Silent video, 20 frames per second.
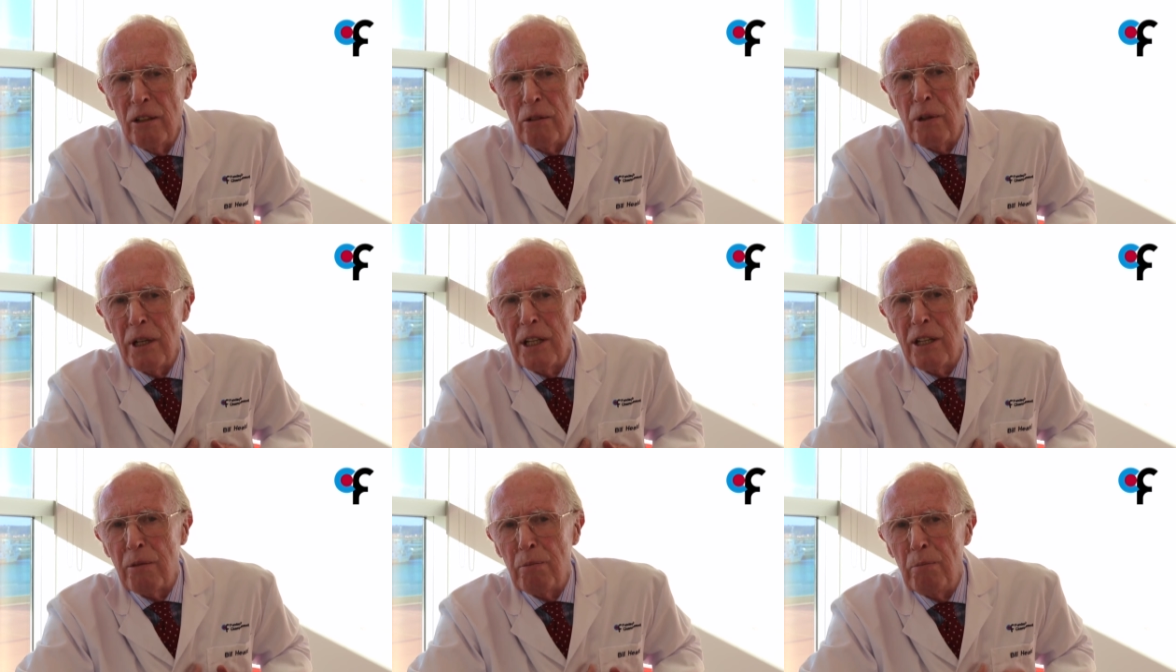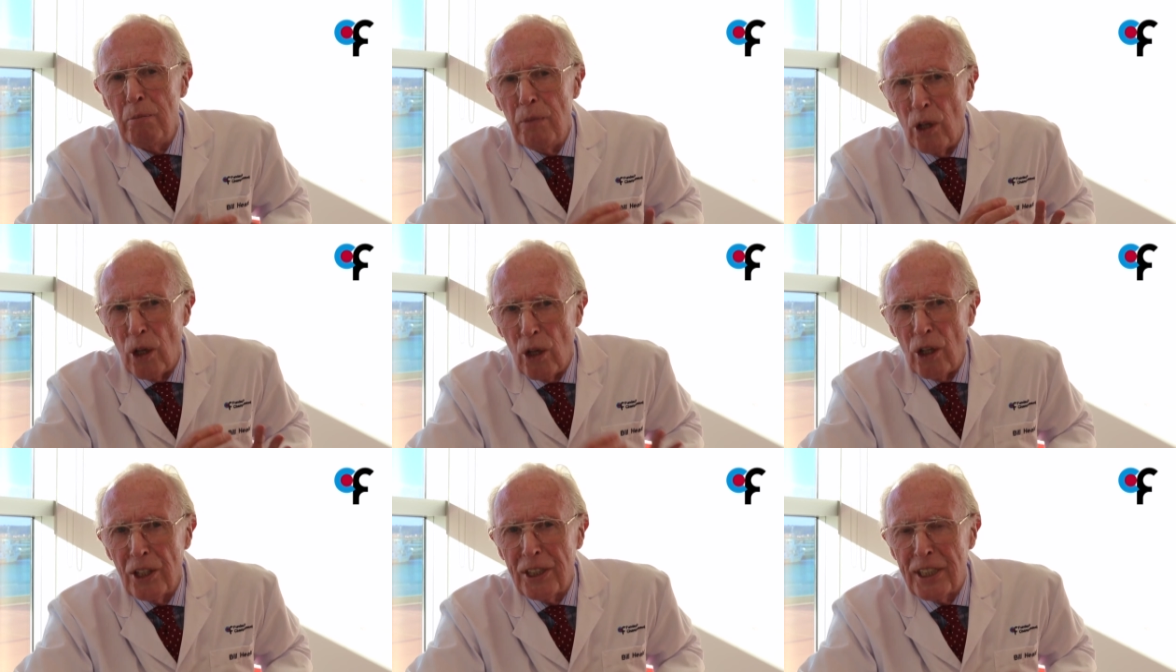with
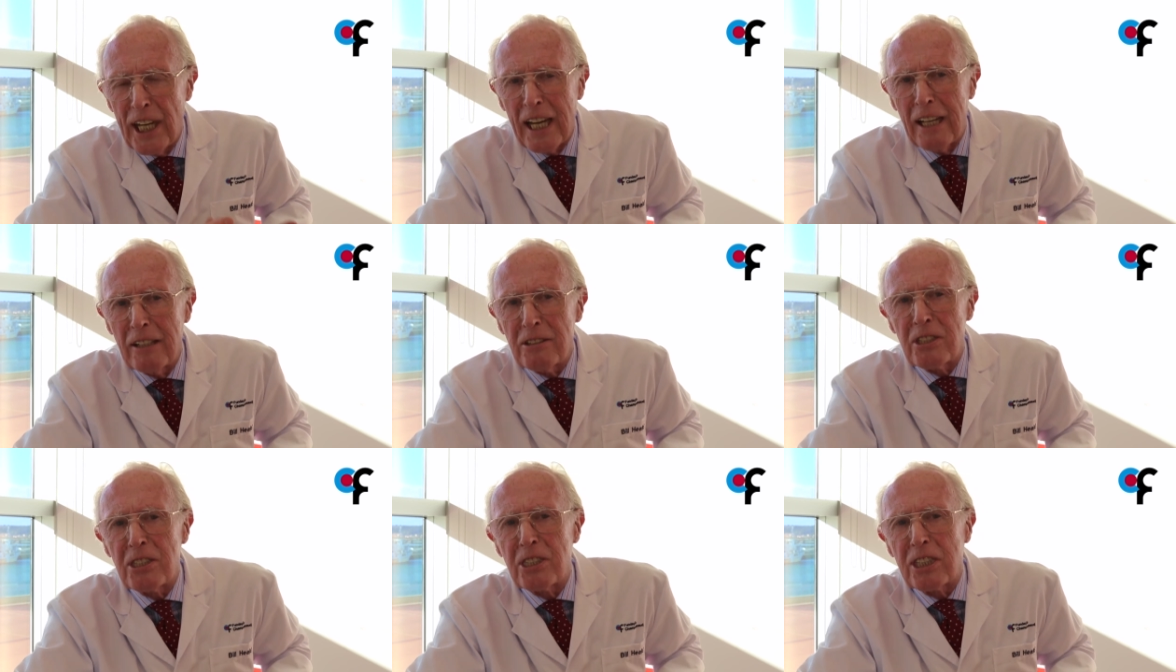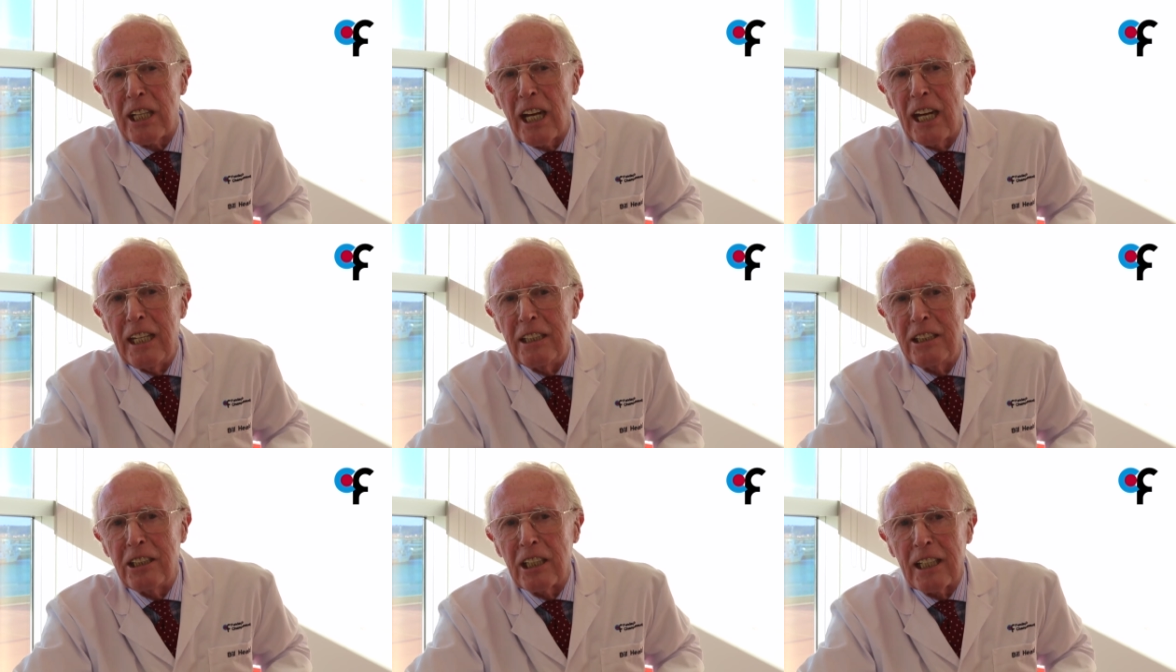more
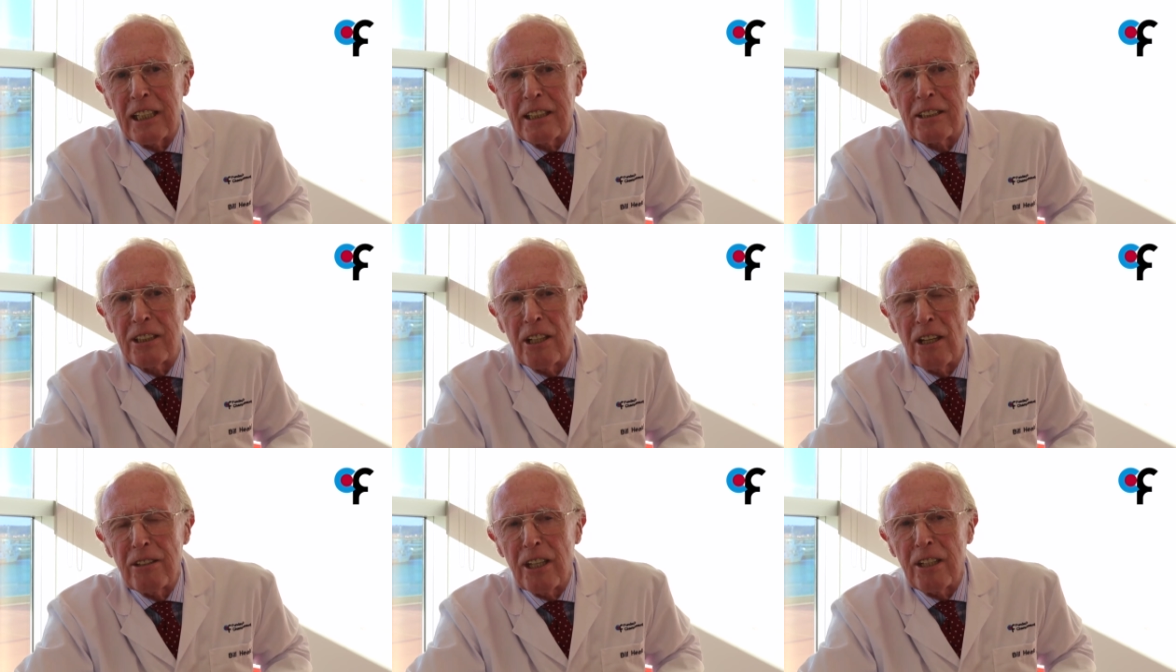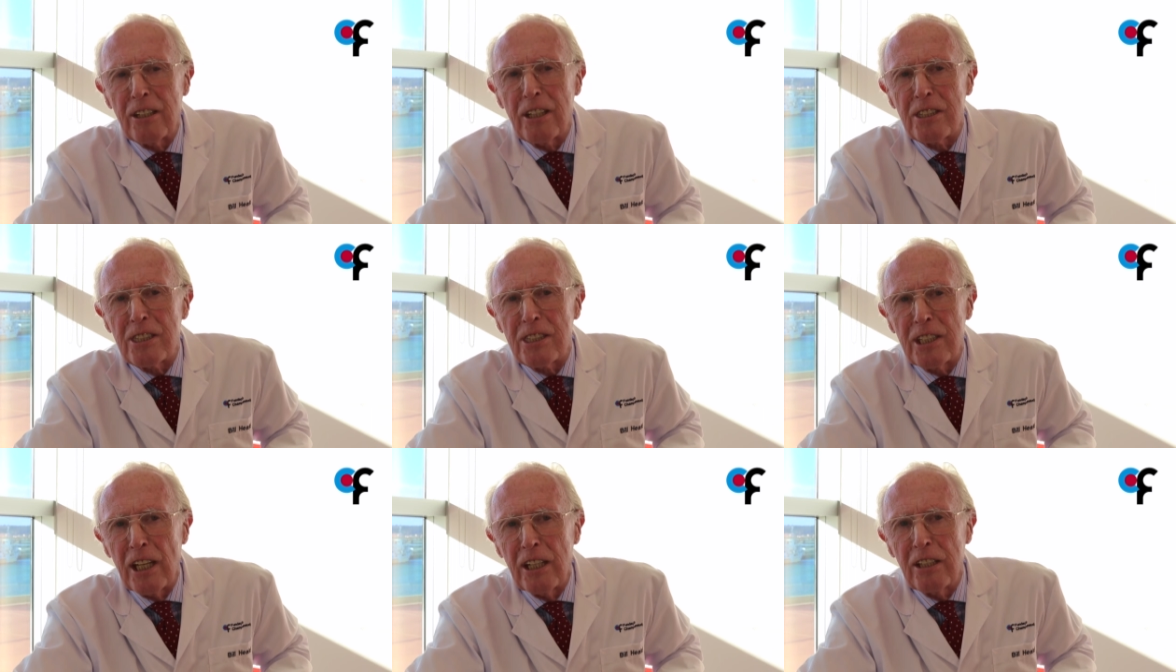downstaging so that the
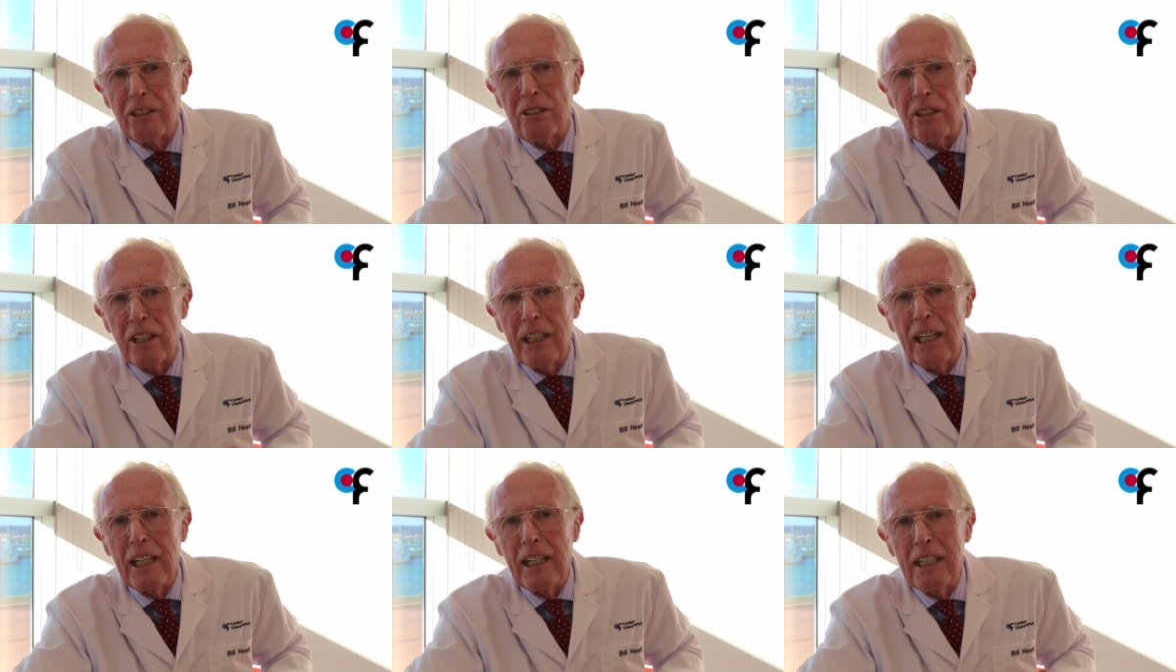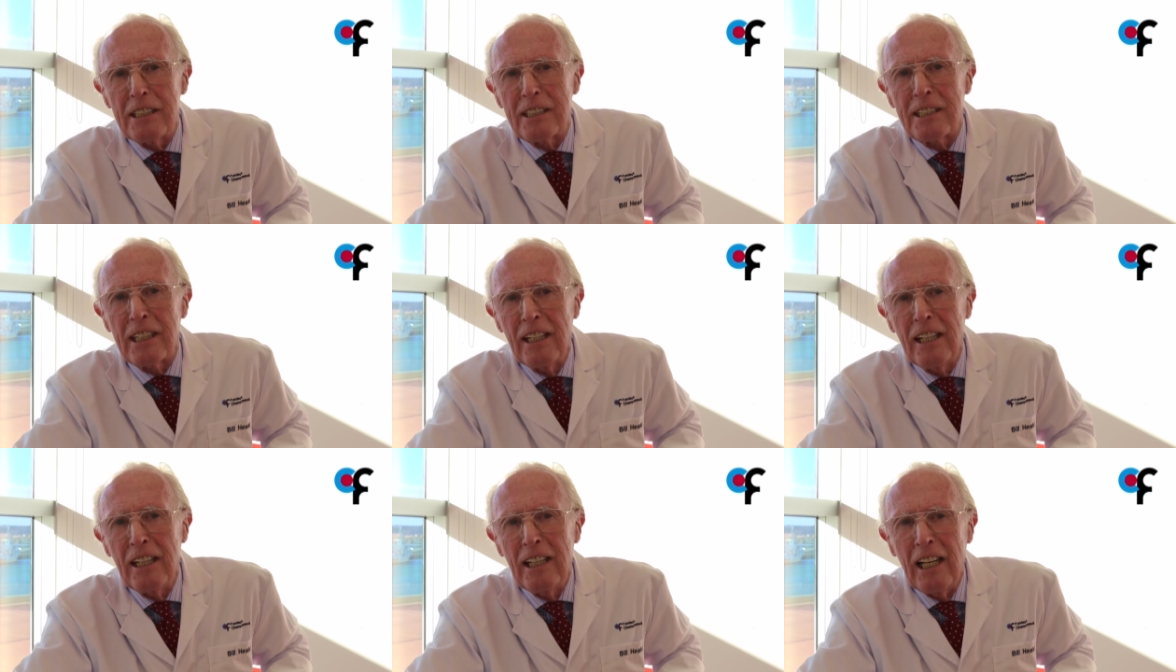surgery
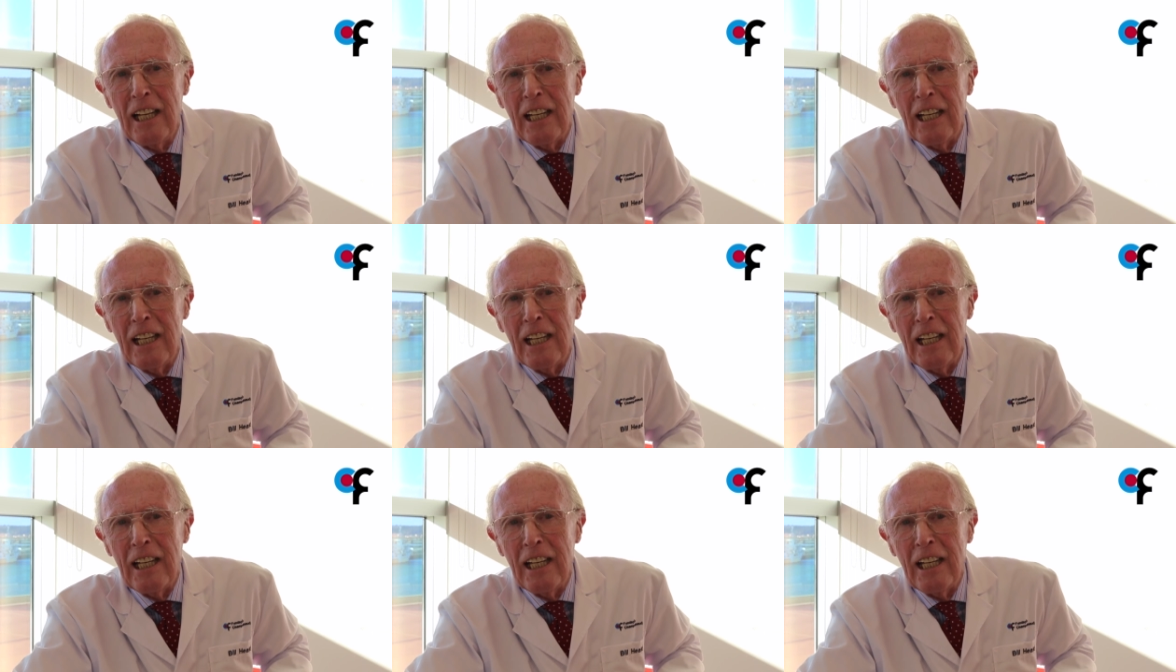is